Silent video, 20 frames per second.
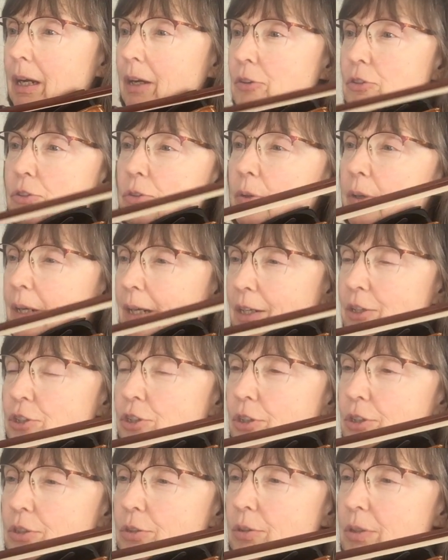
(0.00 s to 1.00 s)
Sorry, I
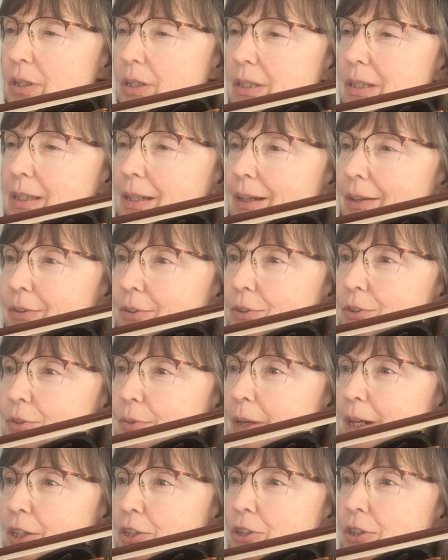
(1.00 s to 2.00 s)
should do this the other
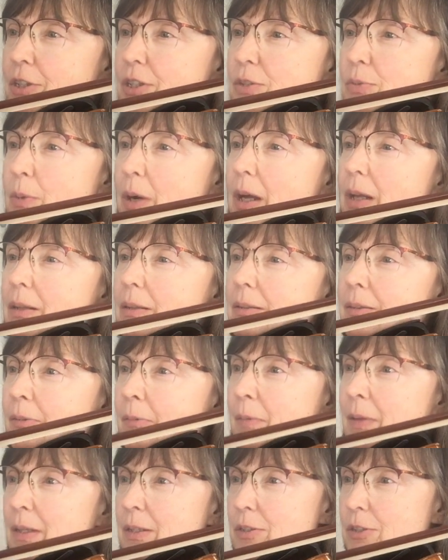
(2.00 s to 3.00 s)
direction as well.
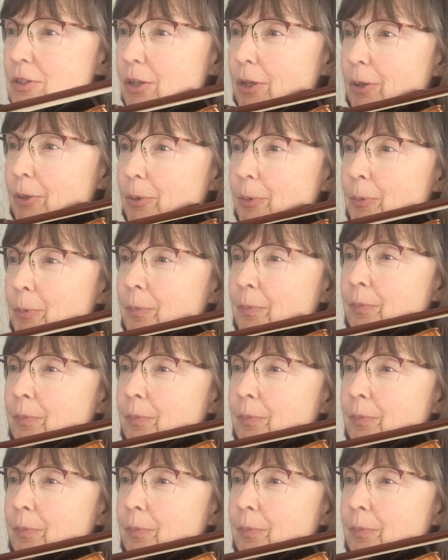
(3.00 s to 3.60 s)
So